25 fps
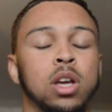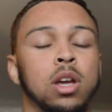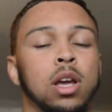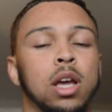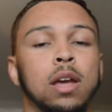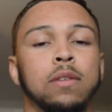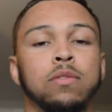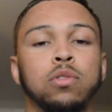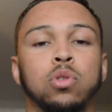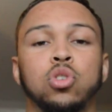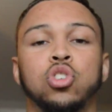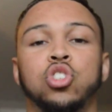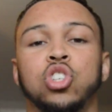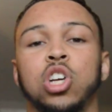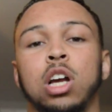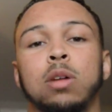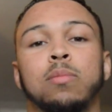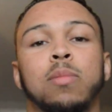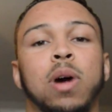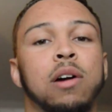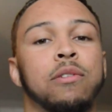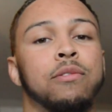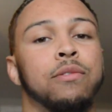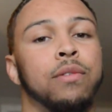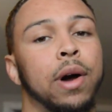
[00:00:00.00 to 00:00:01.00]
If you check
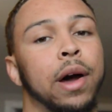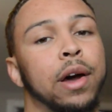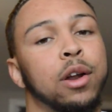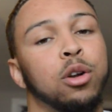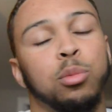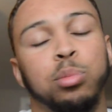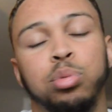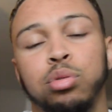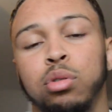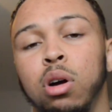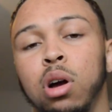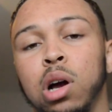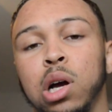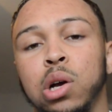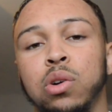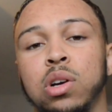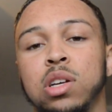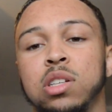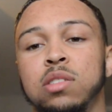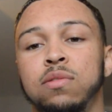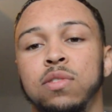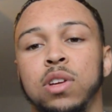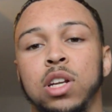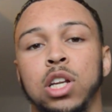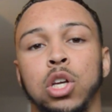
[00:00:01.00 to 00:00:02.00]
my final
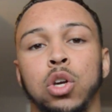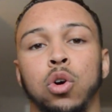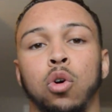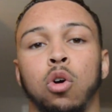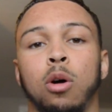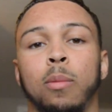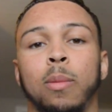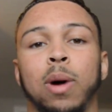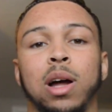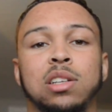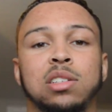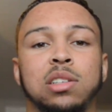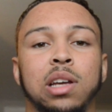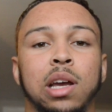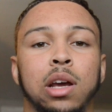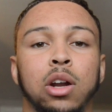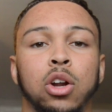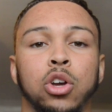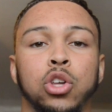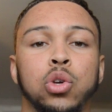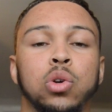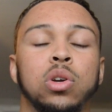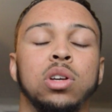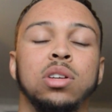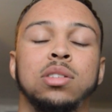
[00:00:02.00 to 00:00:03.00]
progress video on my channel,
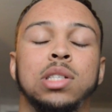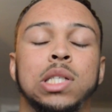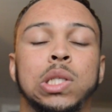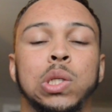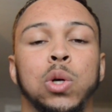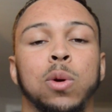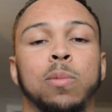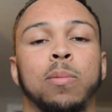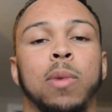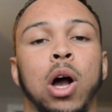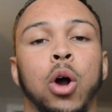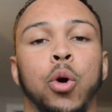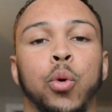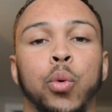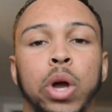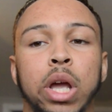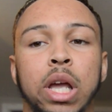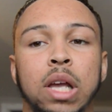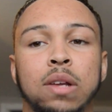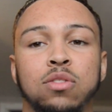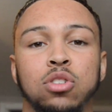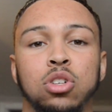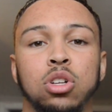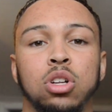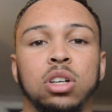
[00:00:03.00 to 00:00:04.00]
you can see what my
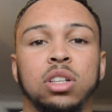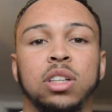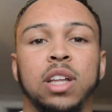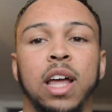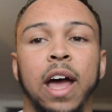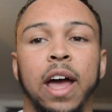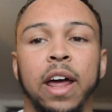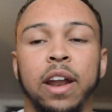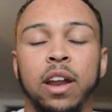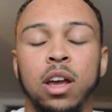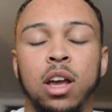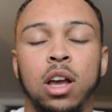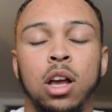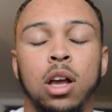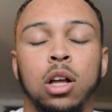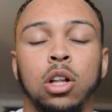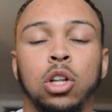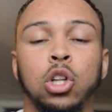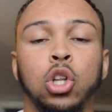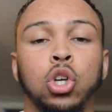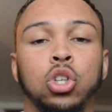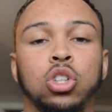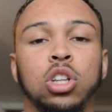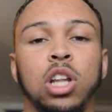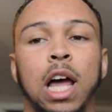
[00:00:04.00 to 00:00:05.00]
waves looked
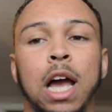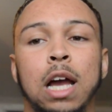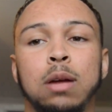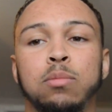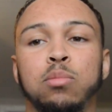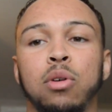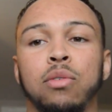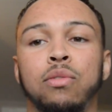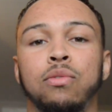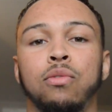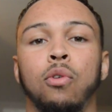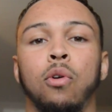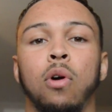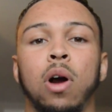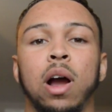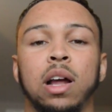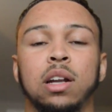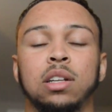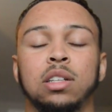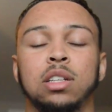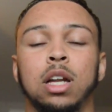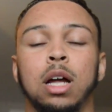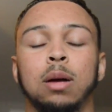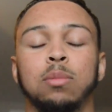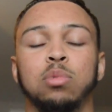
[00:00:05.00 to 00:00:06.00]
like before I
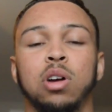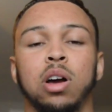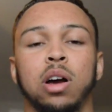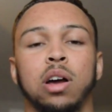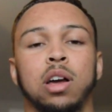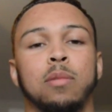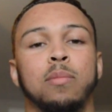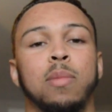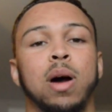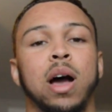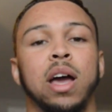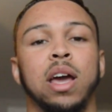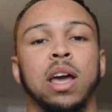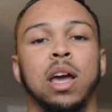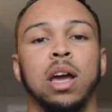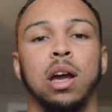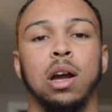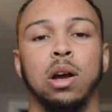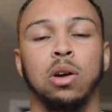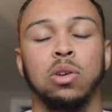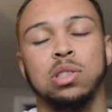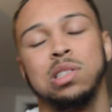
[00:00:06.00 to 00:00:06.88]
ended up cutting my hair.